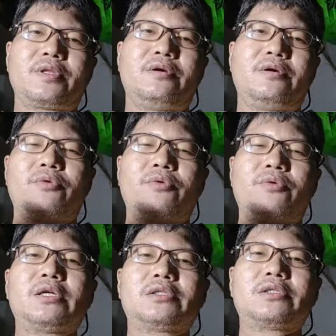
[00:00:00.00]
on
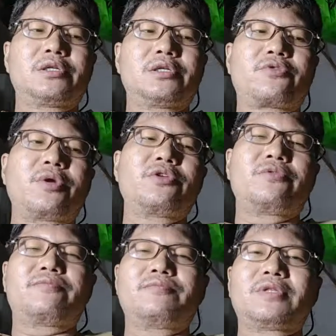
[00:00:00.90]
water. That's when you
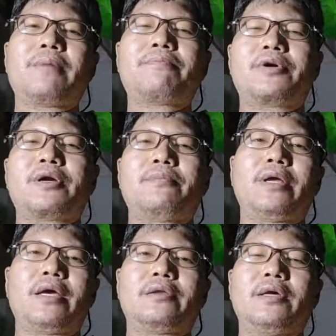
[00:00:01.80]
temper the blade.